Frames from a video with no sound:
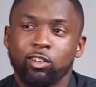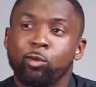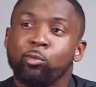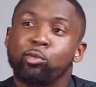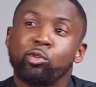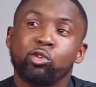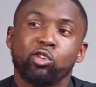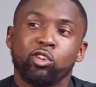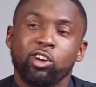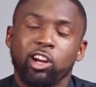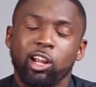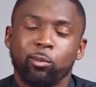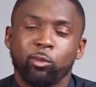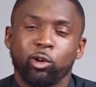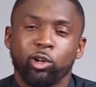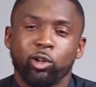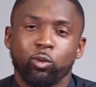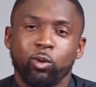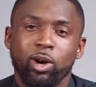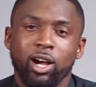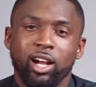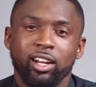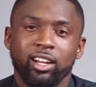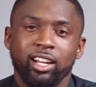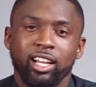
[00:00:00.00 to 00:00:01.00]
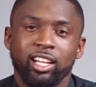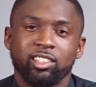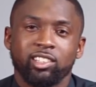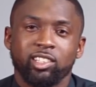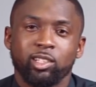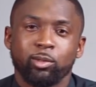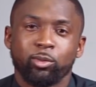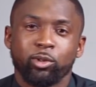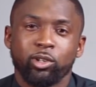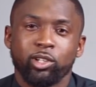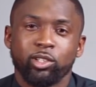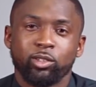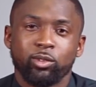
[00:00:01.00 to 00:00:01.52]
a program on WACK
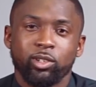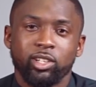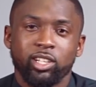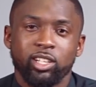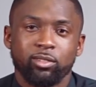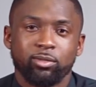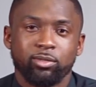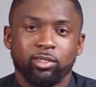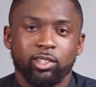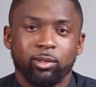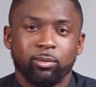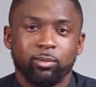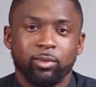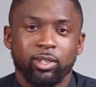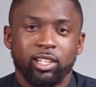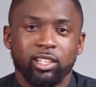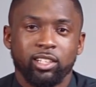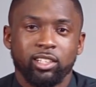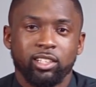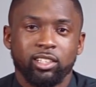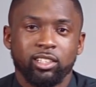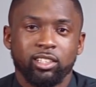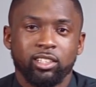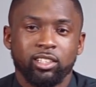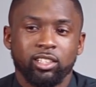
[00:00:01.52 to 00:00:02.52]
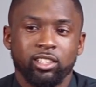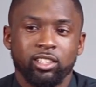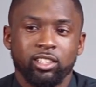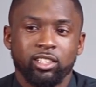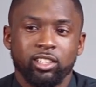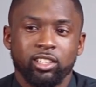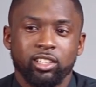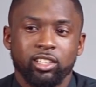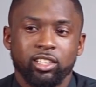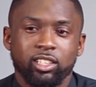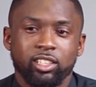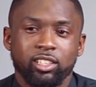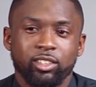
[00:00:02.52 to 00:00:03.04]
90.1 FM and
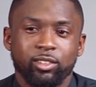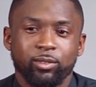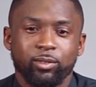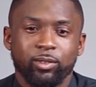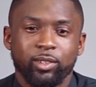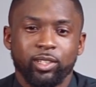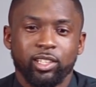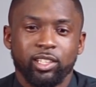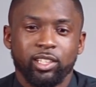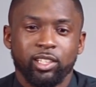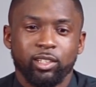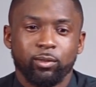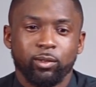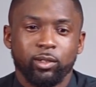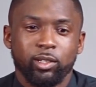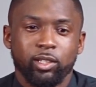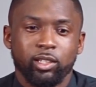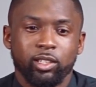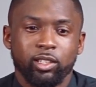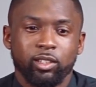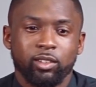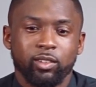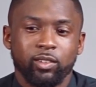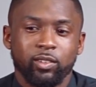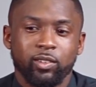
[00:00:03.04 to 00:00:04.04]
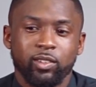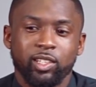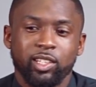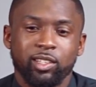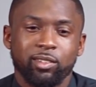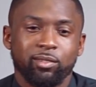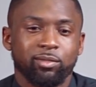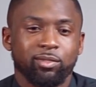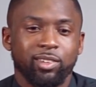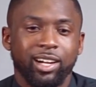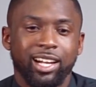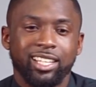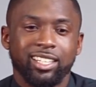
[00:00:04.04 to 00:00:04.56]
we, we, we
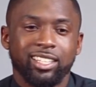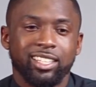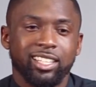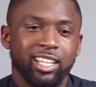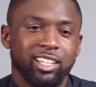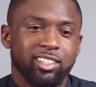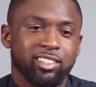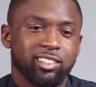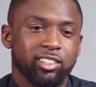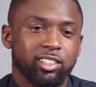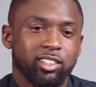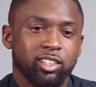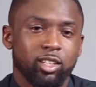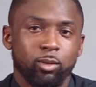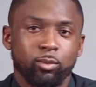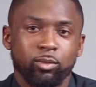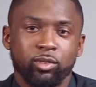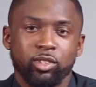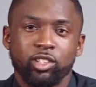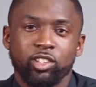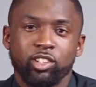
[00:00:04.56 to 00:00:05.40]
invite guests to come to